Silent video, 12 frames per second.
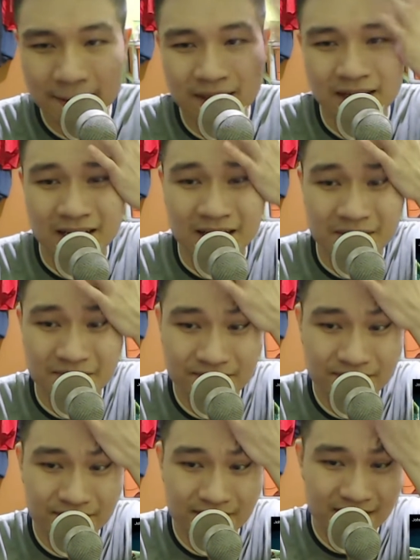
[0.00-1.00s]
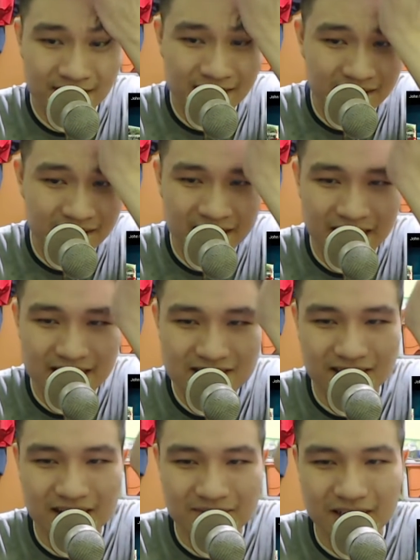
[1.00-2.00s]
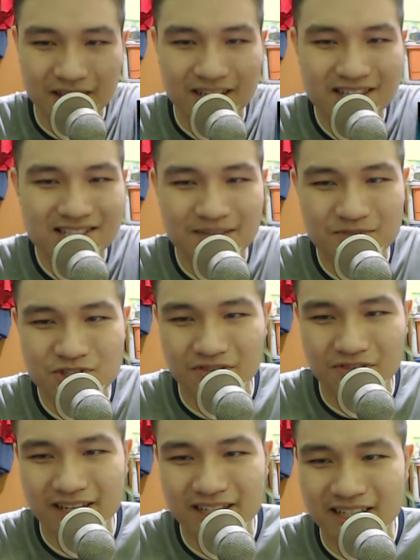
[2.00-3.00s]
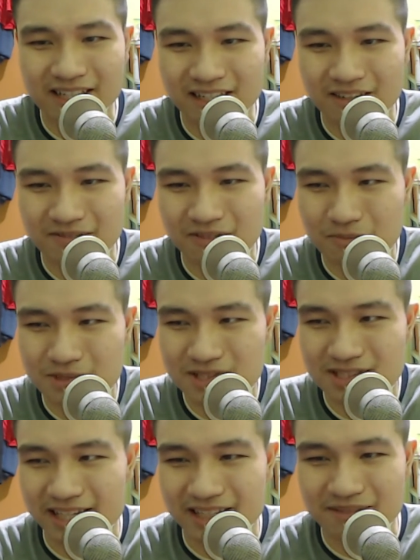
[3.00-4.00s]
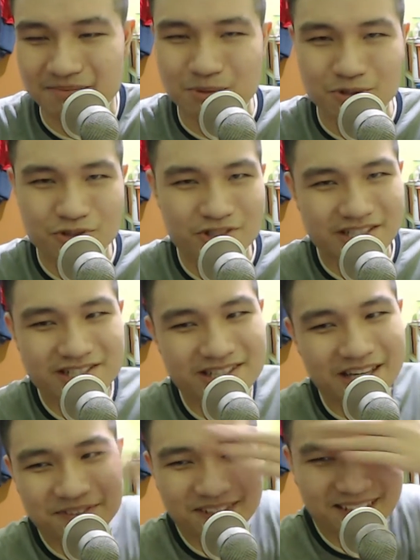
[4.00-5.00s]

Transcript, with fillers: Um yeah, that's Nam yeah, that's nunchuck right there. No no mistaken. Bruce Lee stuff.